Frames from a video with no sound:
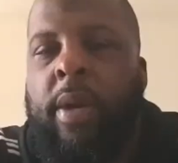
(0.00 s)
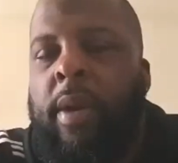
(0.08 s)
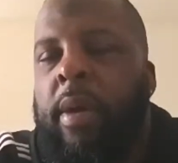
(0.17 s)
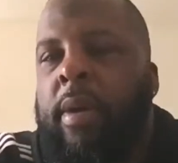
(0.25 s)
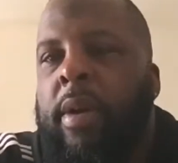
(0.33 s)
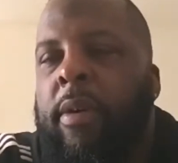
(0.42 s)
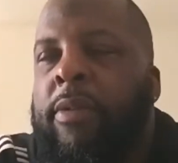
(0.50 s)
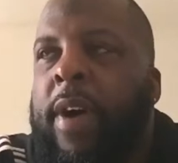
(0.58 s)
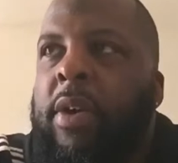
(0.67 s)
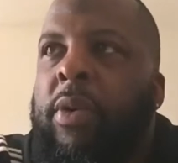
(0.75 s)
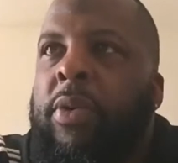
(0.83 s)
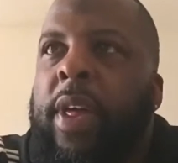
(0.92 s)
The
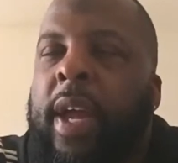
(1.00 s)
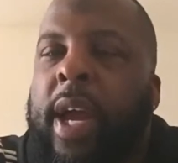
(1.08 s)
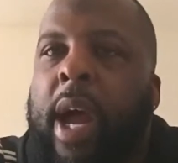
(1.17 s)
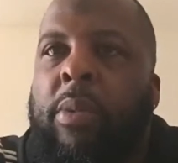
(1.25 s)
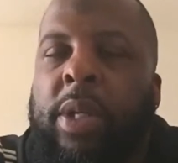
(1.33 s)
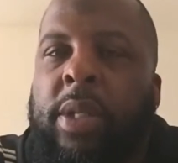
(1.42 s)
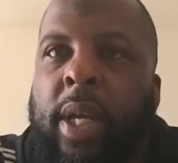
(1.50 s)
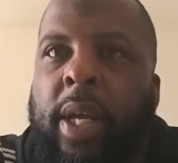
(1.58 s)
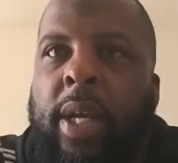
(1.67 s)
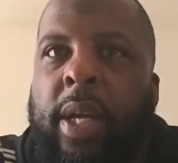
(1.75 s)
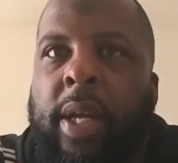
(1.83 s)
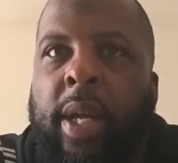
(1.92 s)
final thing I would
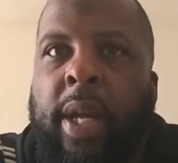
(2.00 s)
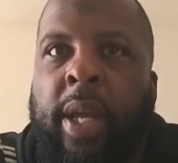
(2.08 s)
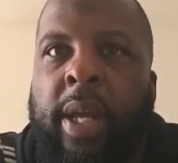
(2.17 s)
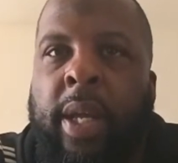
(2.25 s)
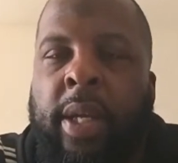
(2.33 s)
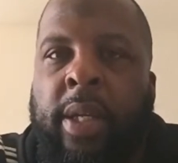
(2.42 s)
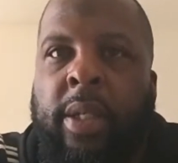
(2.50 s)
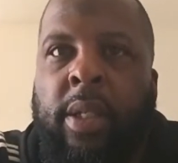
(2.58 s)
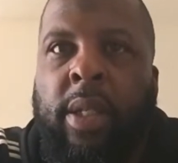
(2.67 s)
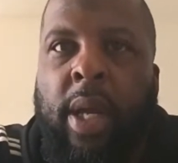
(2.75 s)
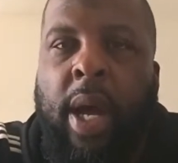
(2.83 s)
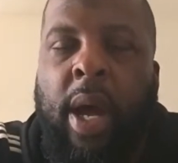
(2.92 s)
say is,